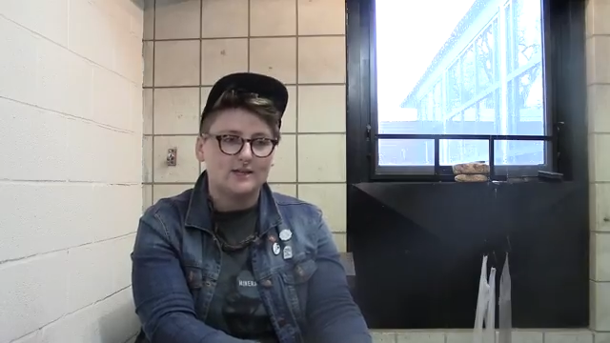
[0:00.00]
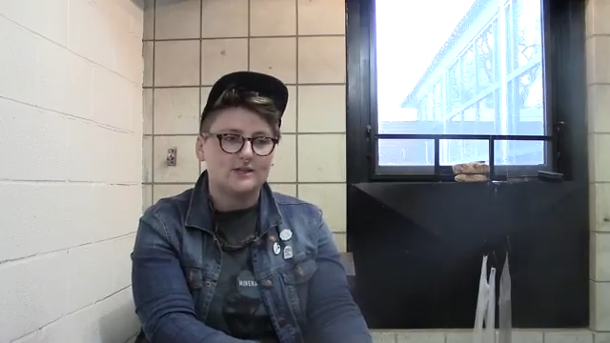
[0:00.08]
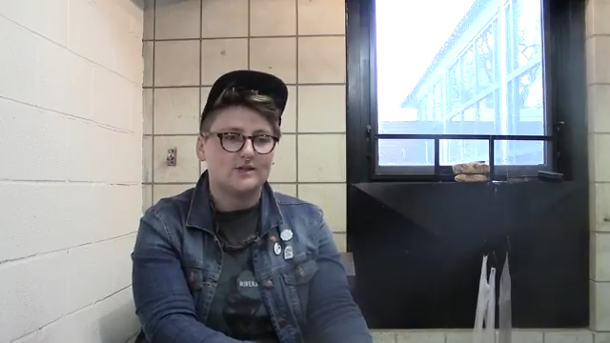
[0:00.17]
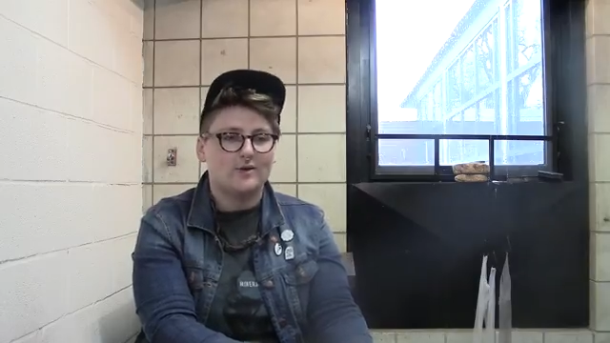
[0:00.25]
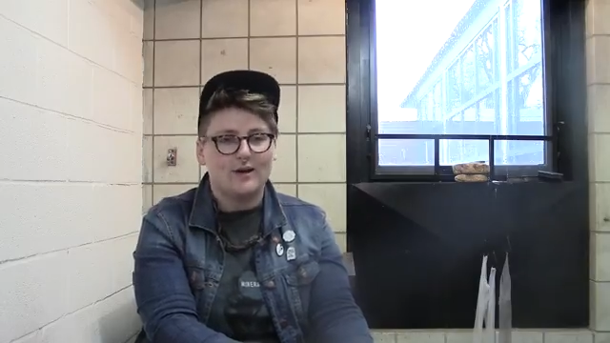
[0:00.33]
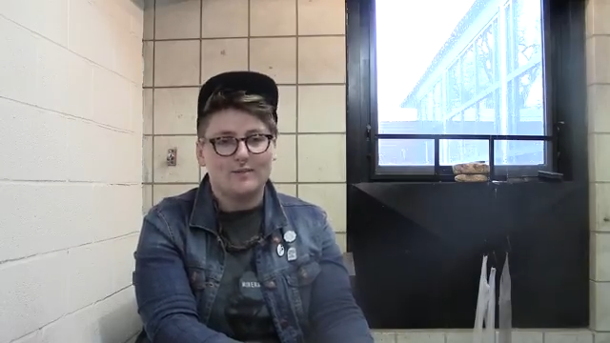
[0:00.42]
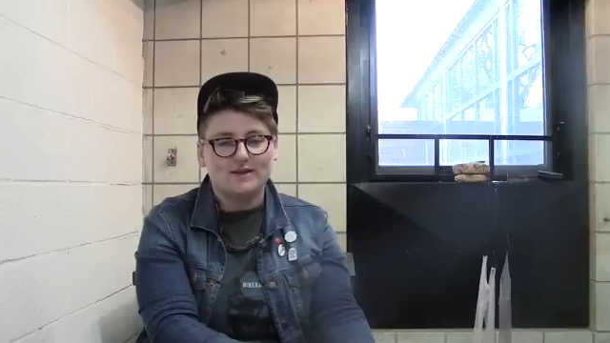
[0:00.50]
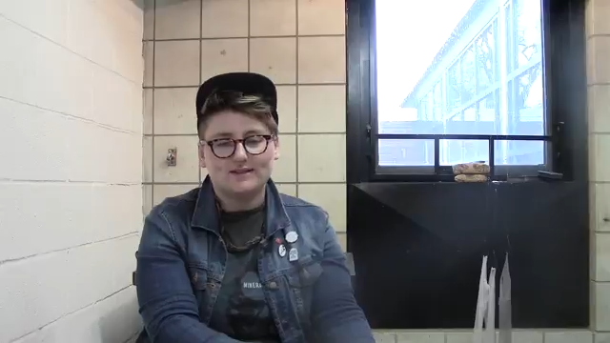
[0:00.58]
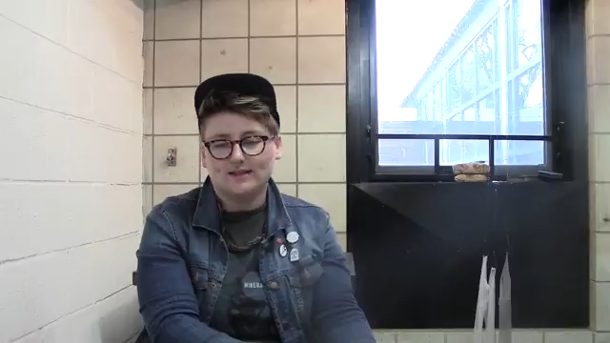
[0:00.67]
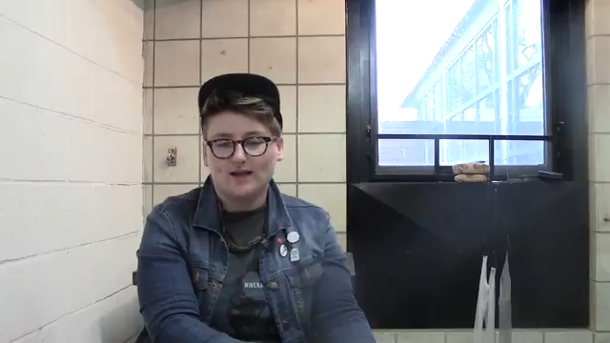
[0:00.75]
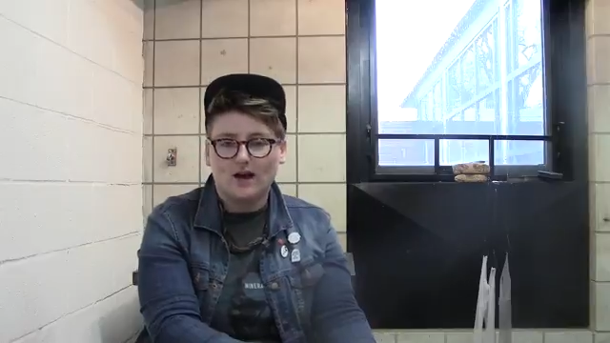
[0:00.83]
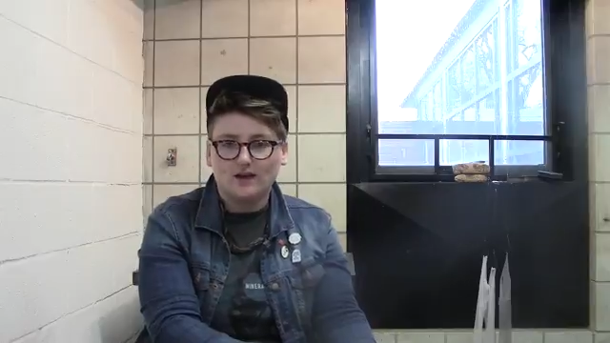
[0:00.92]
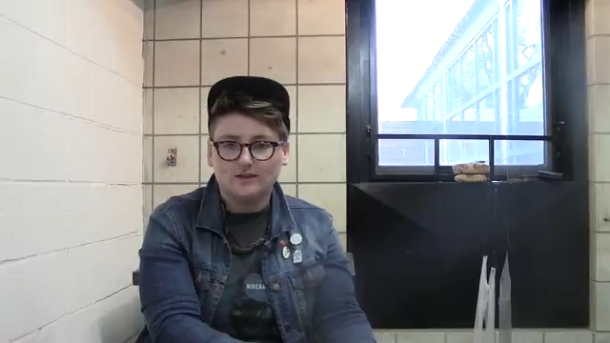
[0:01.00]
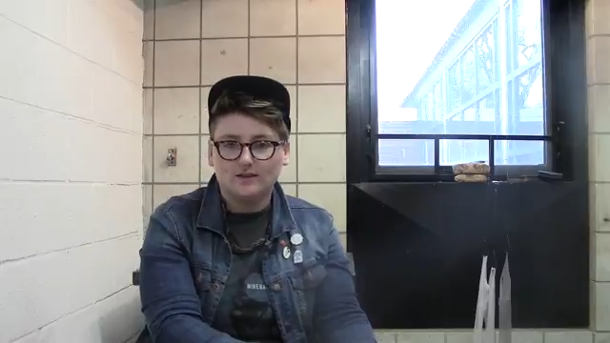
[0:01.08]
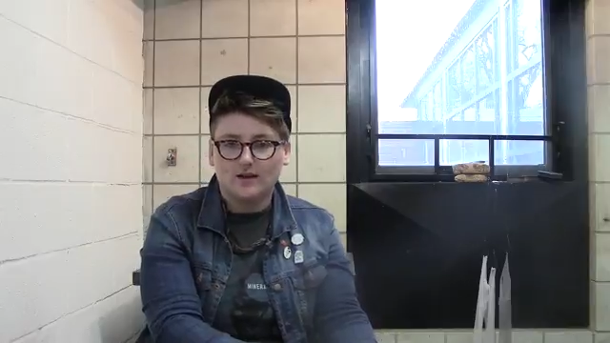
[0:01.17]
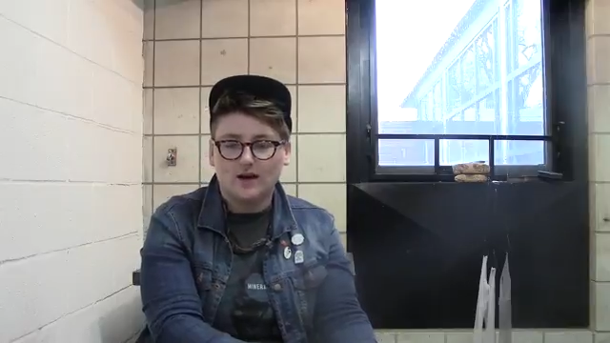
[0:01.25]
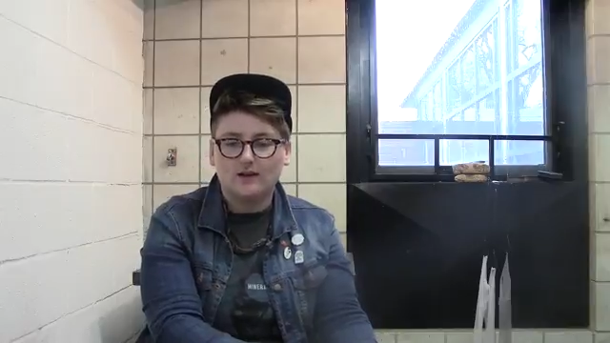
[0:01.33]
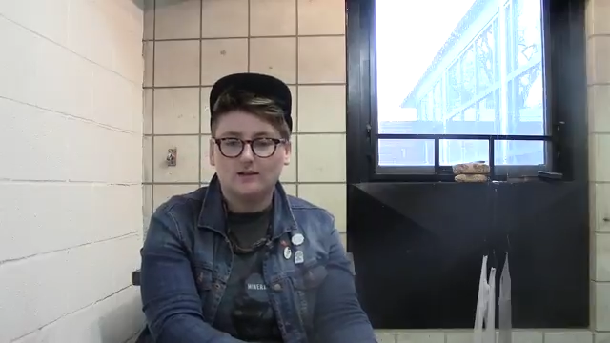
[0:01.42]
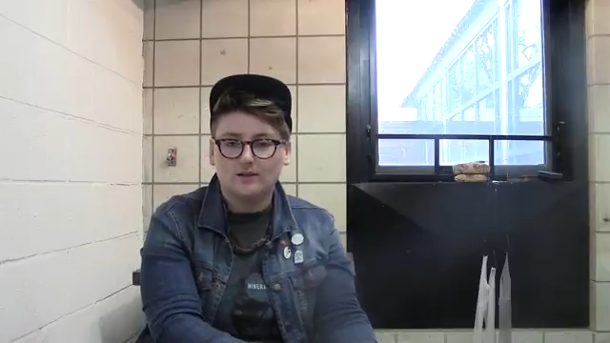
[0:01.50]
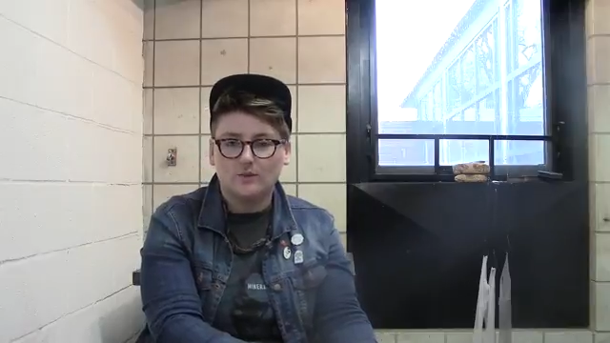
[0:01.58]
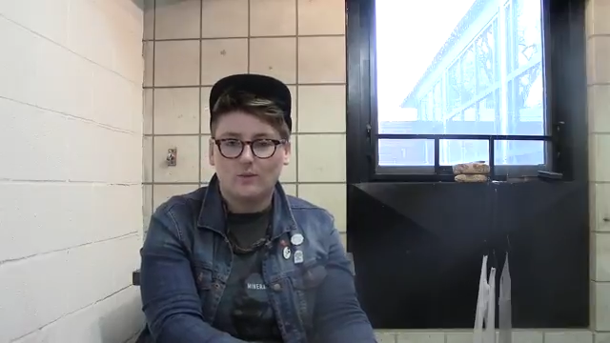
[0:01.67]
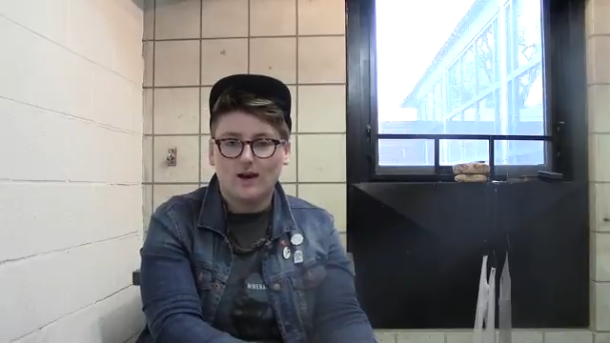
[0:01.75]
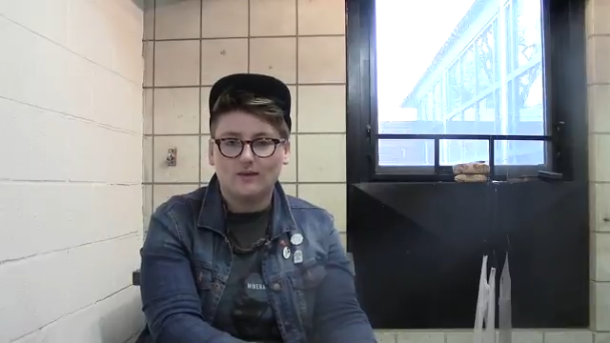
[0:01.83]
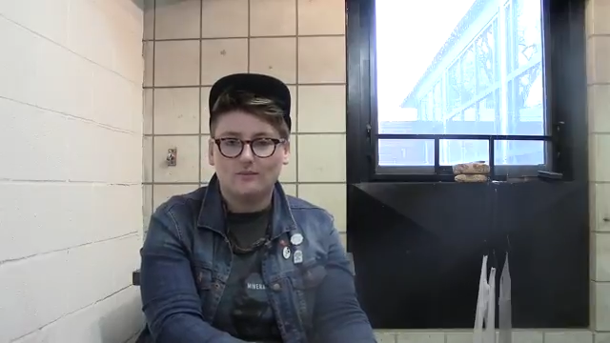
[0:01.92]
So I basically hung the
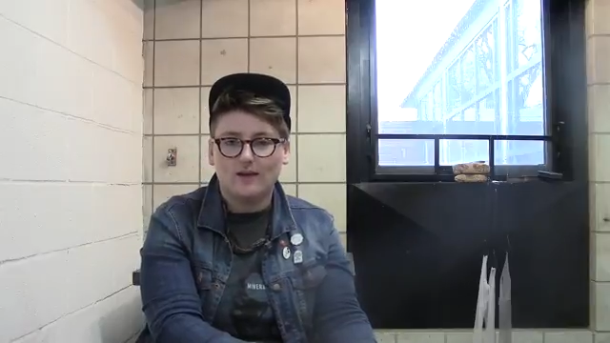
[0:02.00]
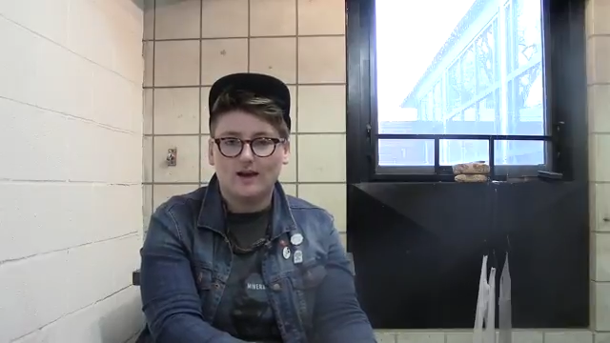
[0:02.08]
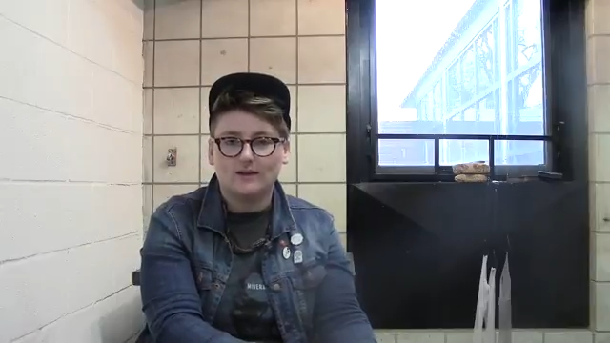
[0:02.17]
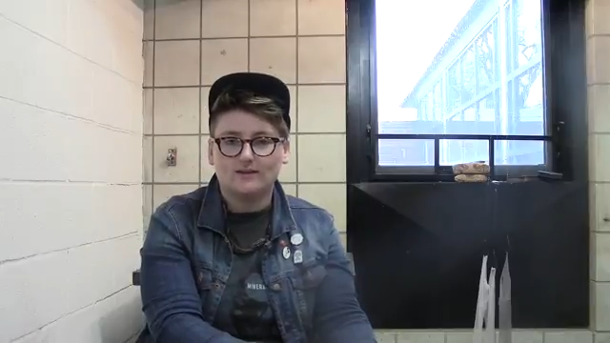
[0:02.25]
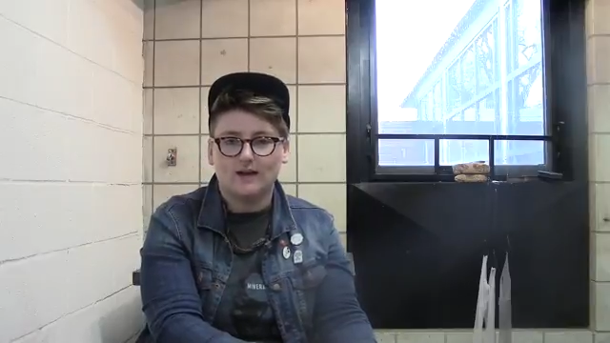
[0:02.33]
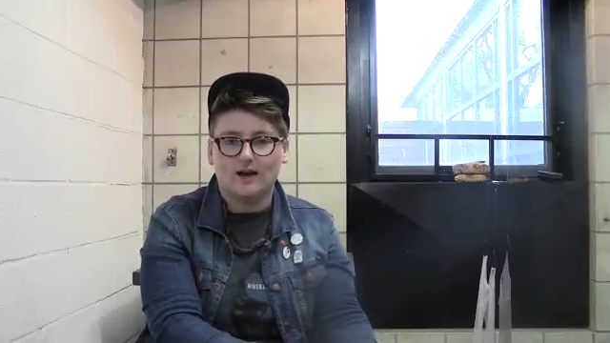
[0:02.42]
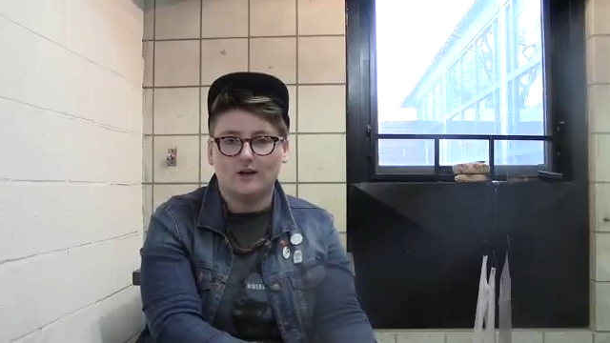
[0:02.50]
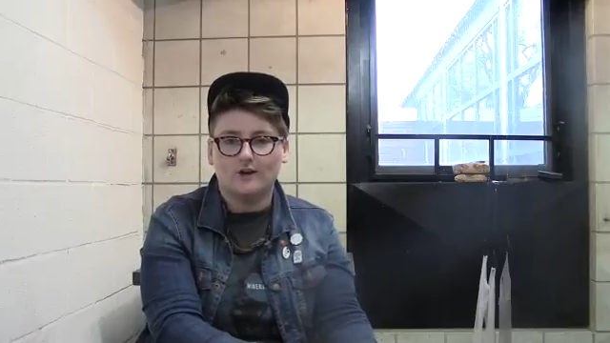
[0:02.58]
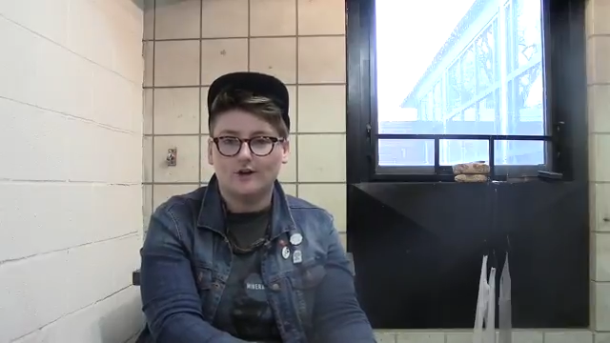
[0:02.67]
wine bags on